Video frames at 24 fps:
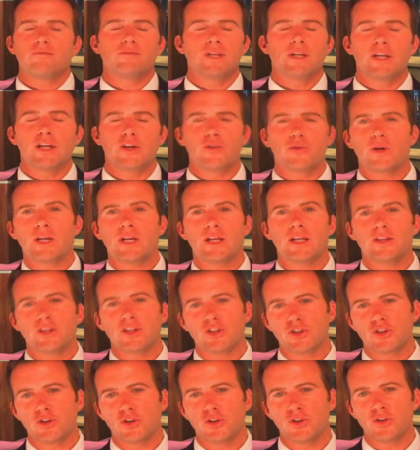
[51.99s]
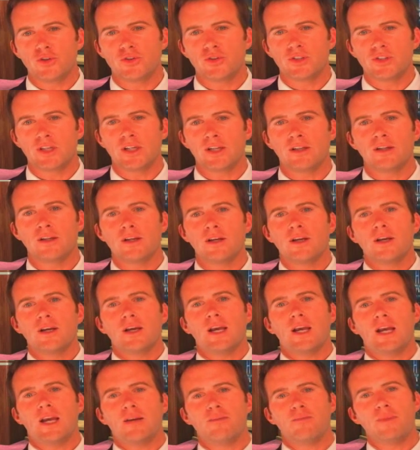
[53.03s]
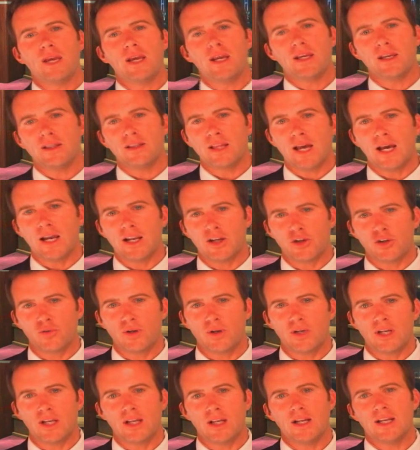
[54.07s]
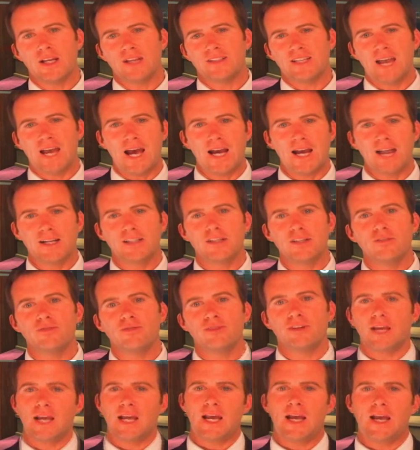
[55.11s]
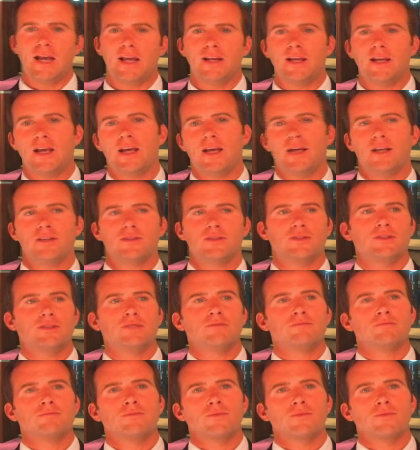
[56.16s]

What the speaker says: ingredient that you're using and making that ingredient as active and as